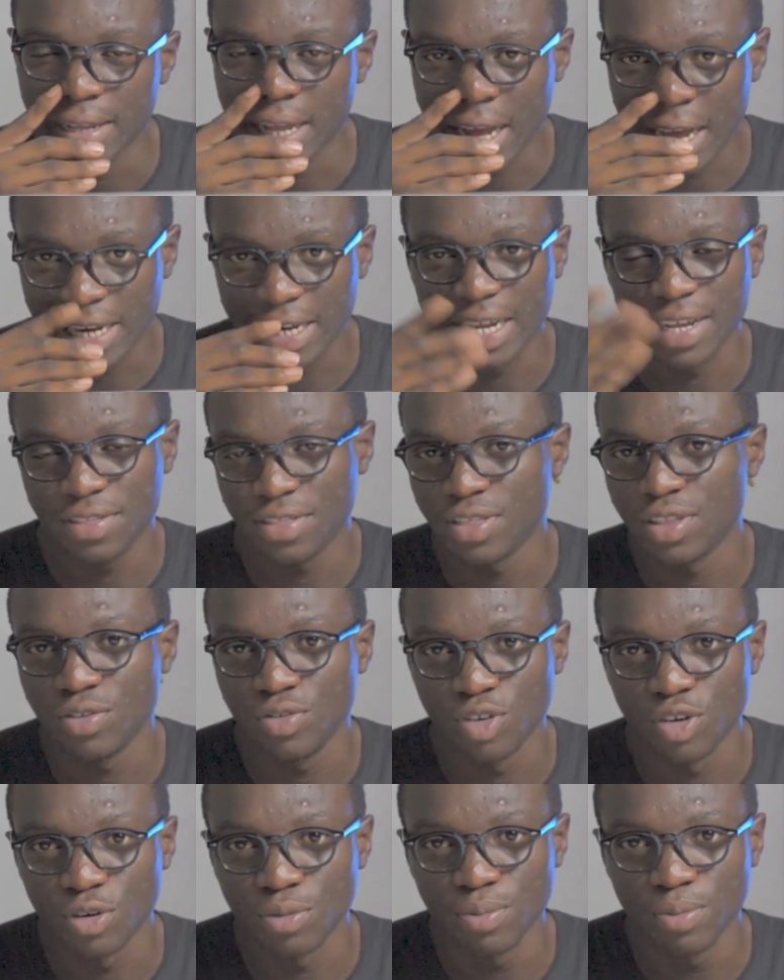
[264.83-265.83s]
And
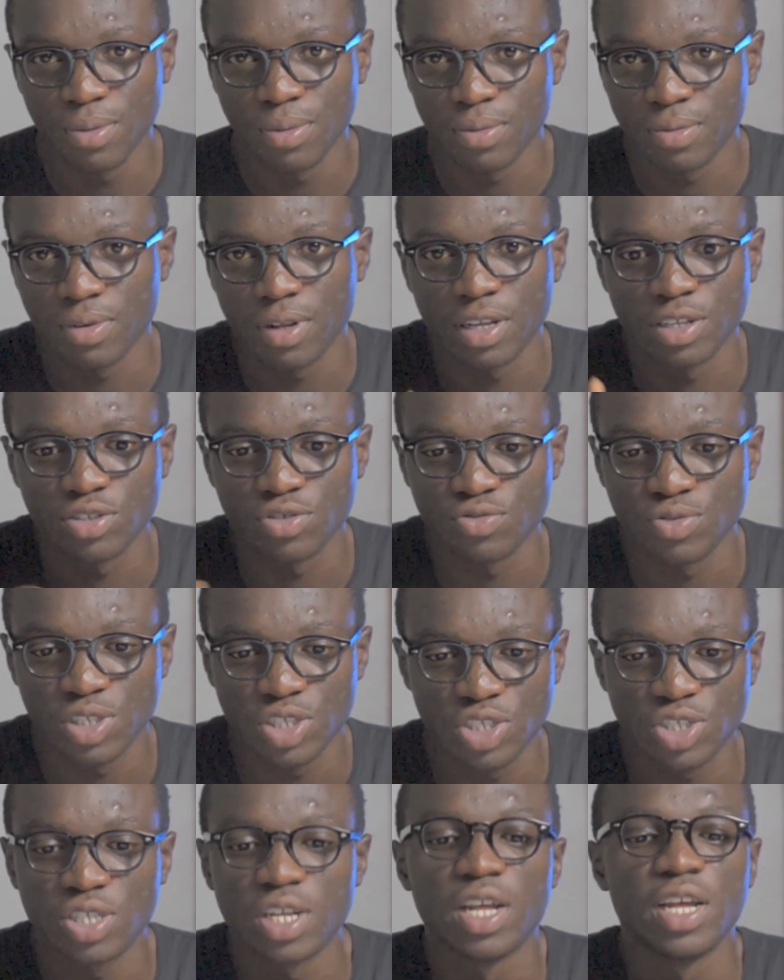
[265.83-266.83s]
Ethereum has
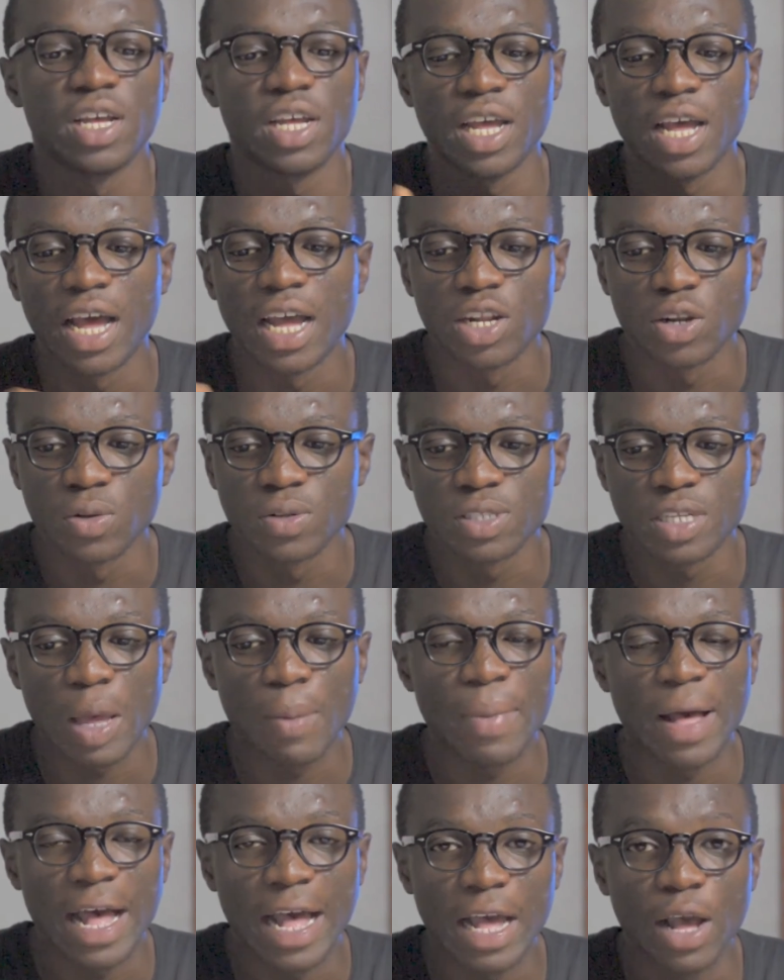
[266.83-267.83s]
reached an
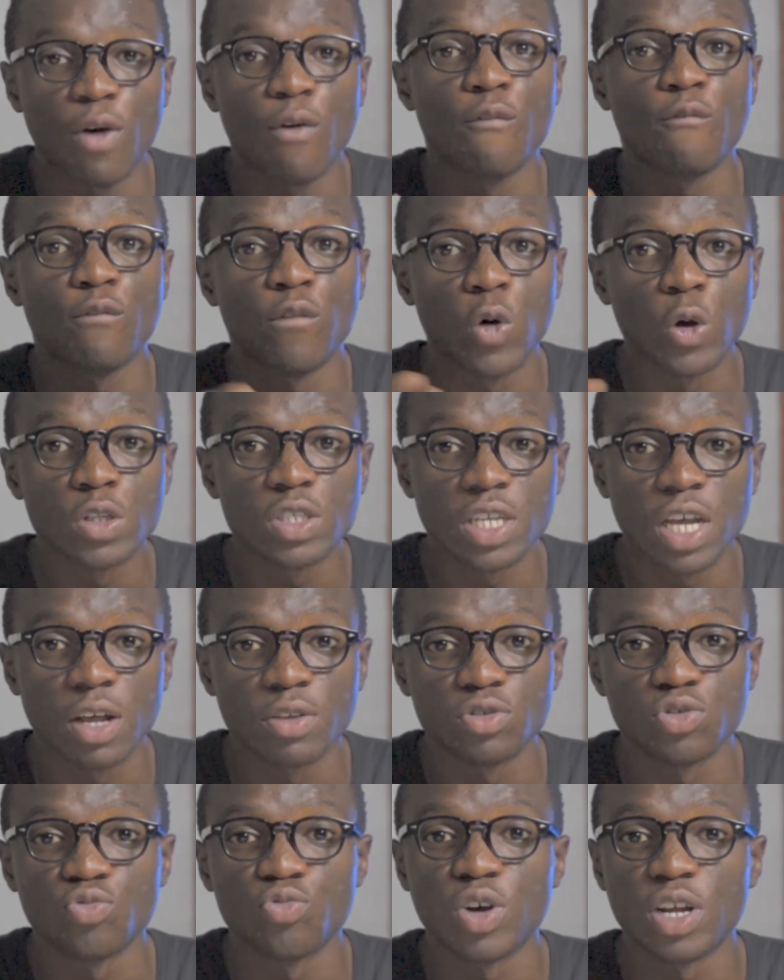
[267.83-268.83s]
all-time high of
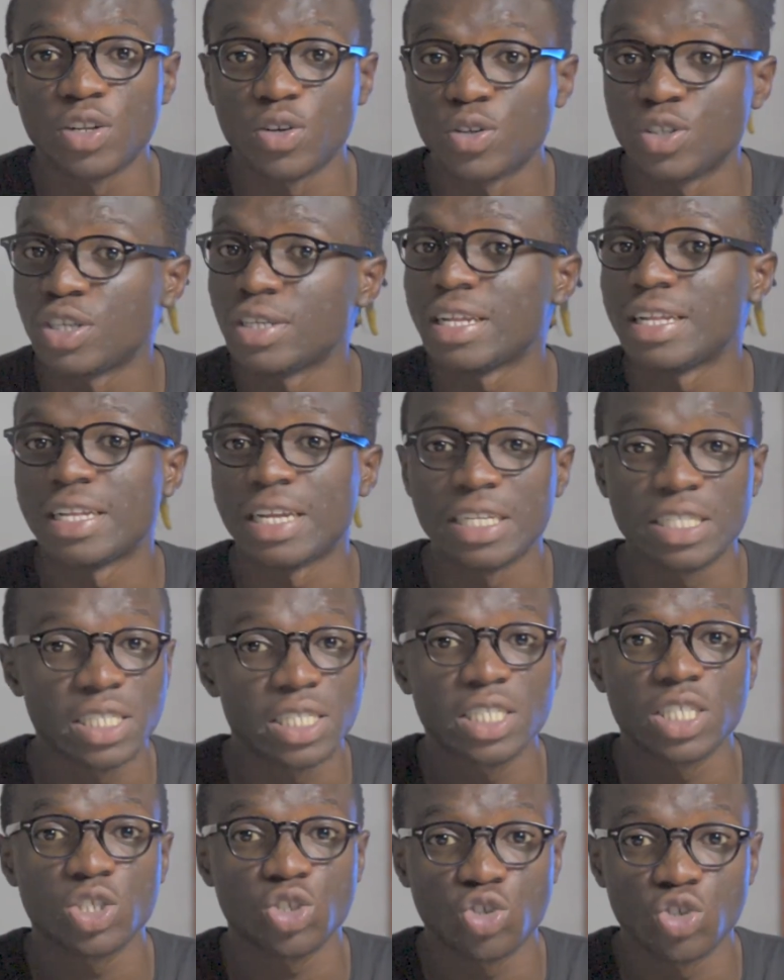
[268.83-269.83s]

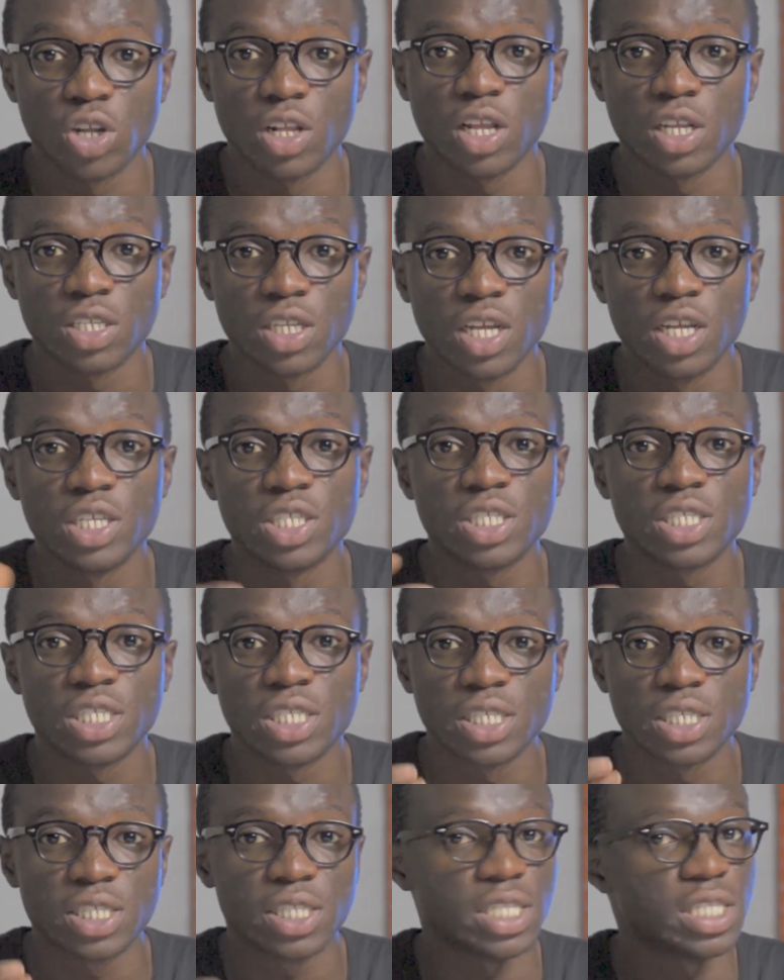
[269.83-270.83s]
$4,196
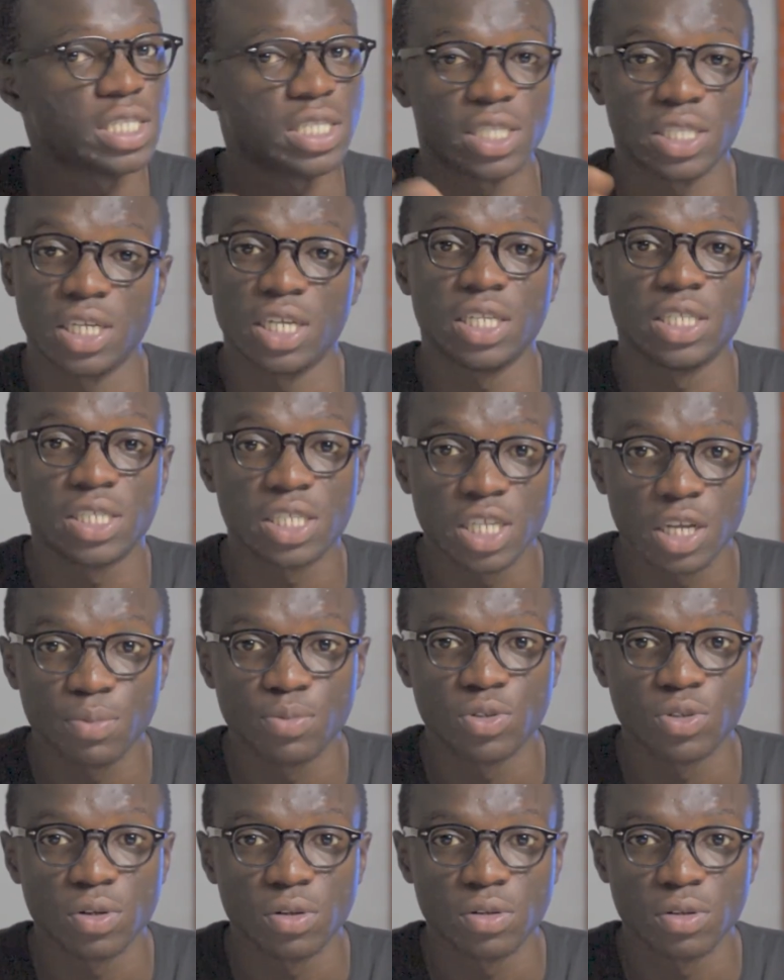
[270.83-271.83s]
since its
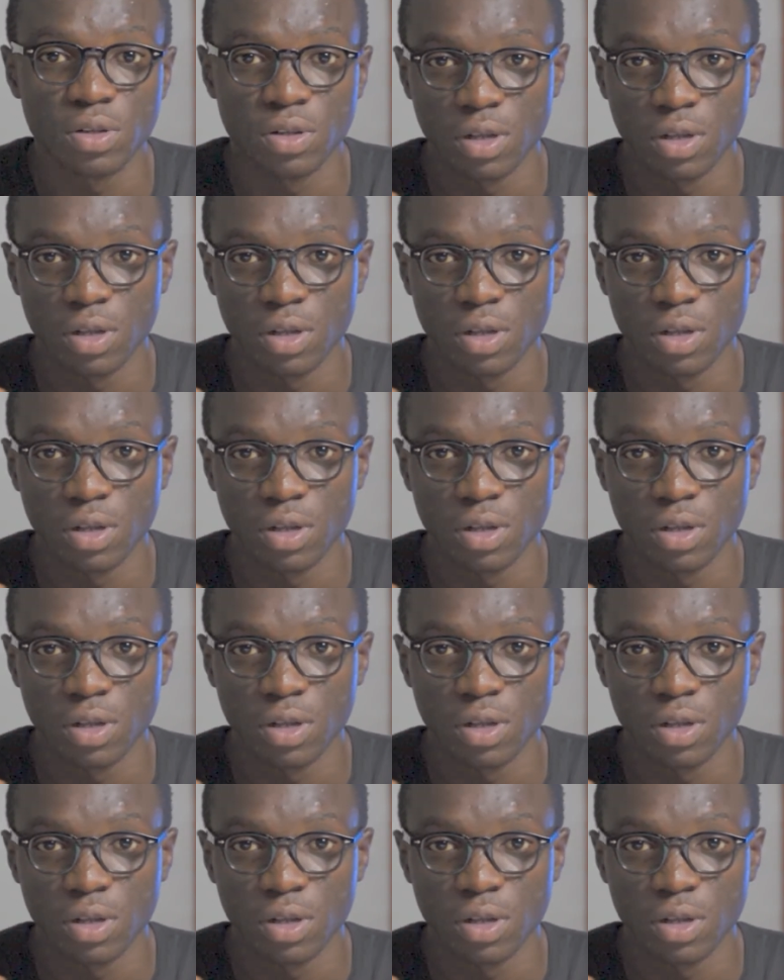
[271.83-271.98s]
inception.